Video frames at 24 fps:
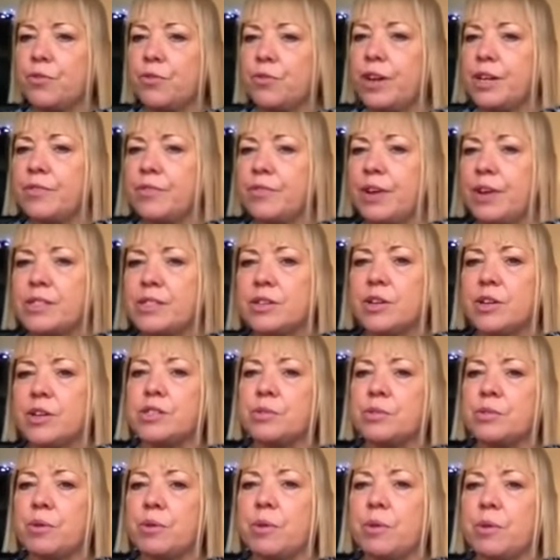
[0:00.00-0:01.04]
of ours, and I used to
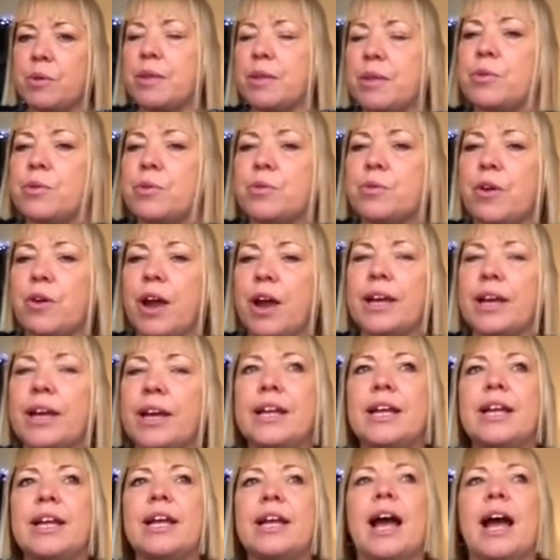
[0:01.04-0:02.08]
work with him called Greg,
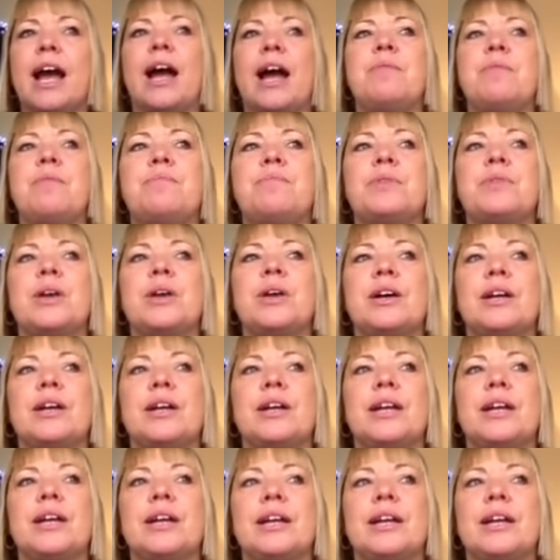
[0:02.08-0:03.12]
um,
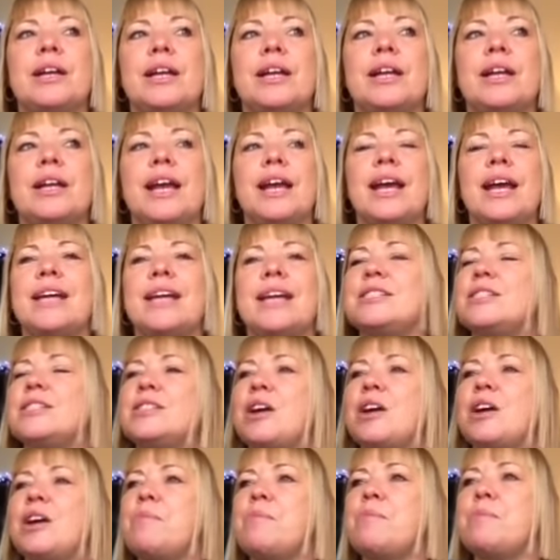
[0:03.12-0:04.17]
it's,
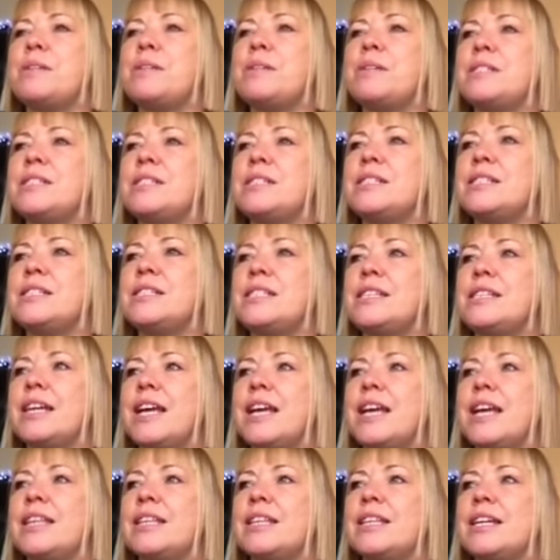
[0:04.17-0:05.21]
I remember sitting
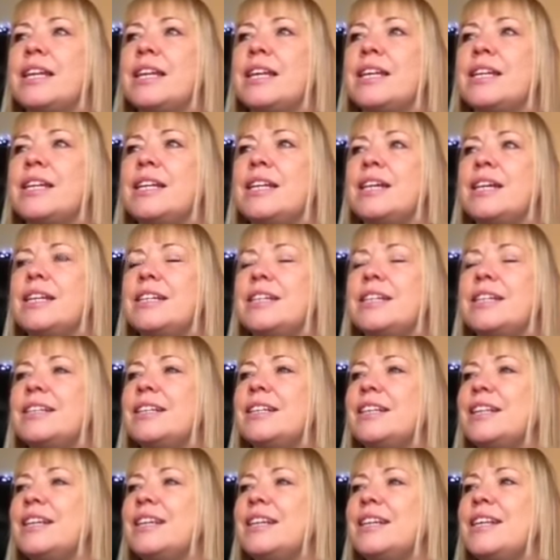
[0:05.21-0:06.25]
in in uh,
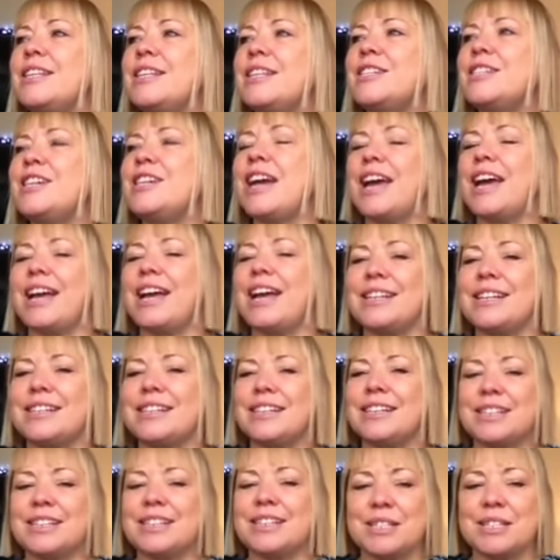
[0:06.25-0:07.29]
in the chair,
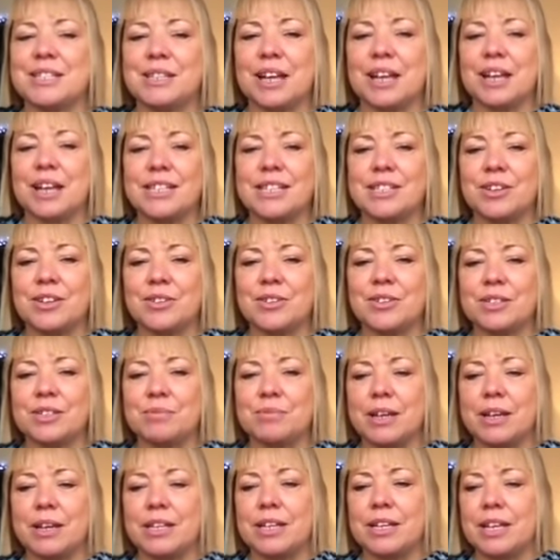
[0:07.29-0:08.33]
and he's and he's gone to
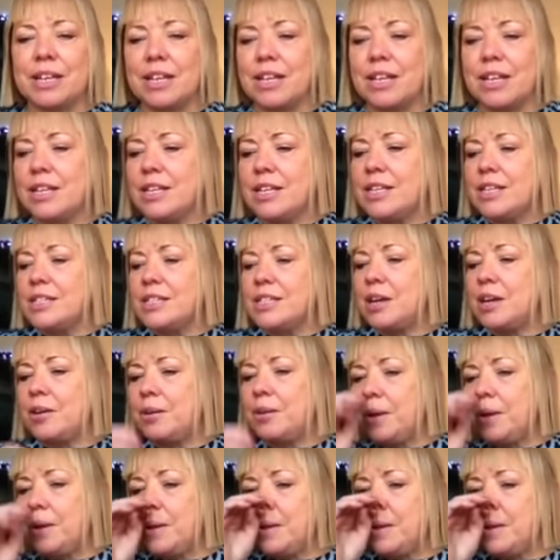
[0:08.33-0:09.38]
me. So
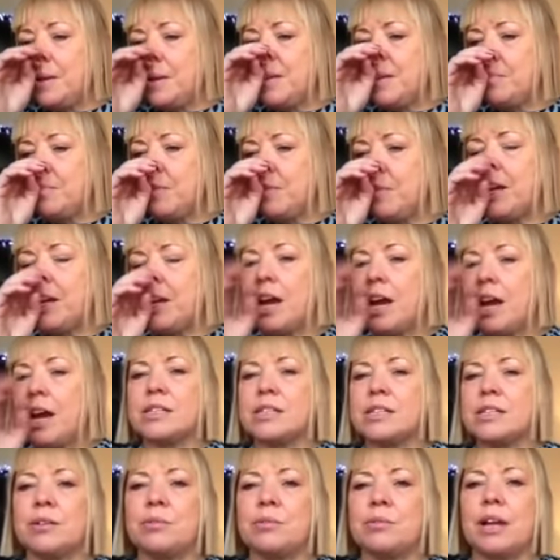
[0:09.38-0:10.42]
my
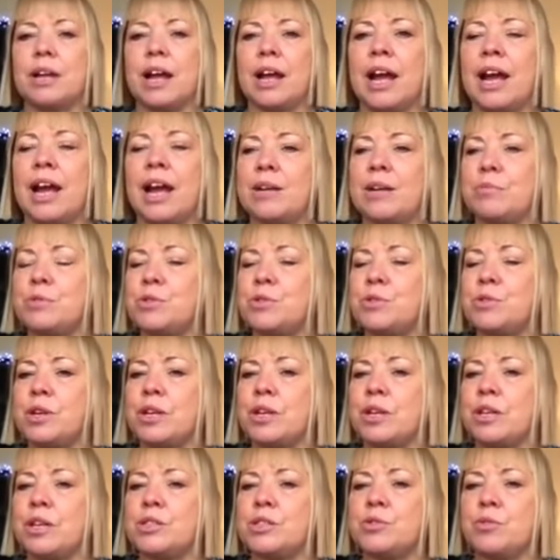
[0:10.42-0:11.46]
cousin had, was doing
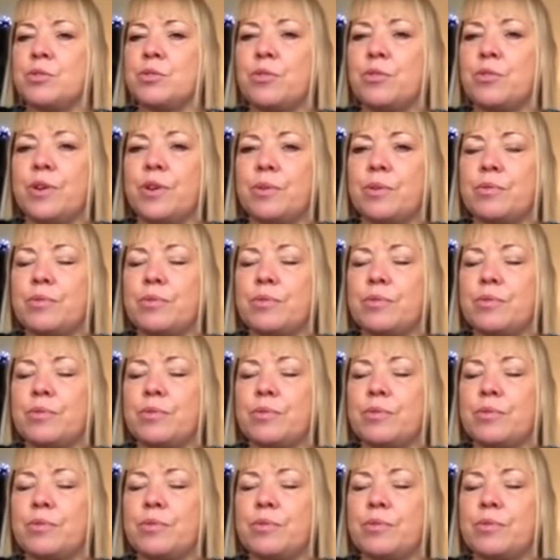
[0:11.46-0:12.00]
a short film